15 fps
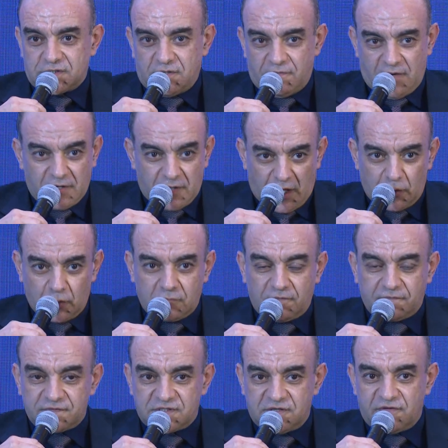And a lot
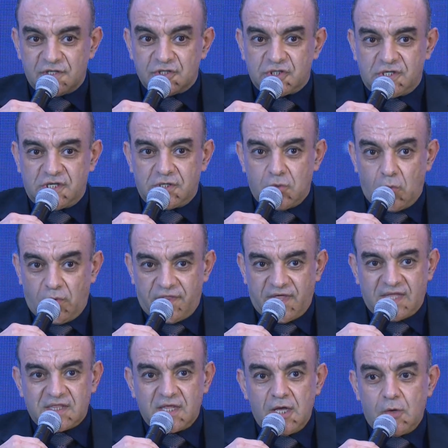of civil engineers know
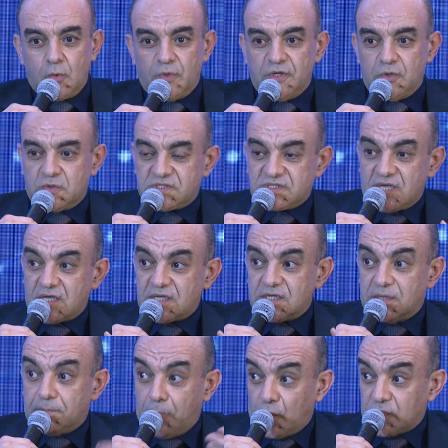that we use the
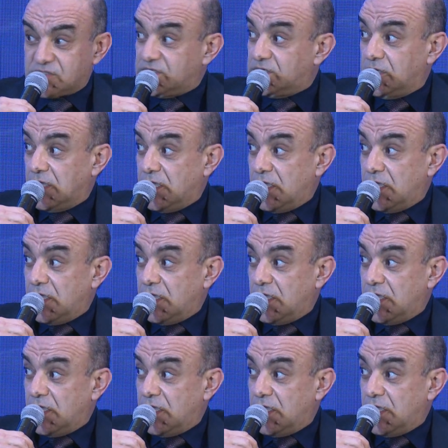epoxy